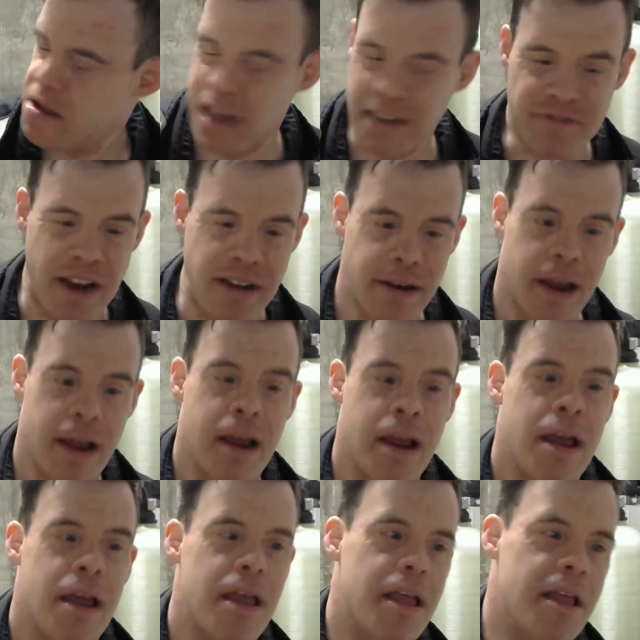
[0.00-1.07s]
Just
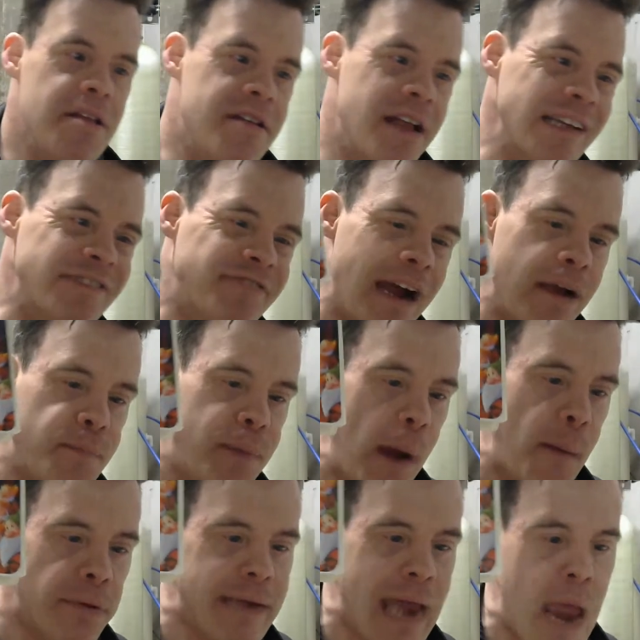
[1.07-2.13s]
find
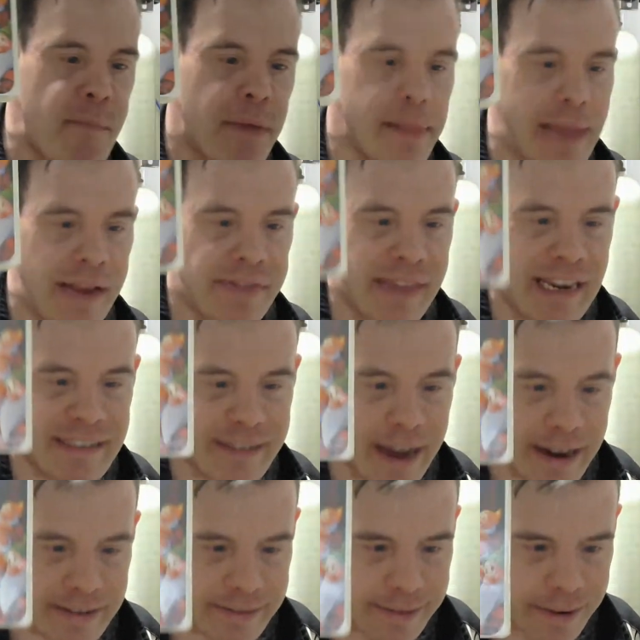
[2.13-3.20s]
people to emulate these
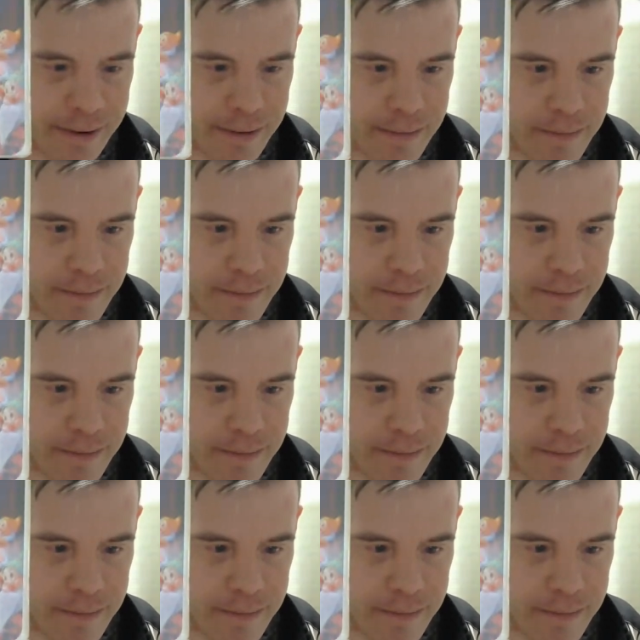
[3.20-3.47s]
guys.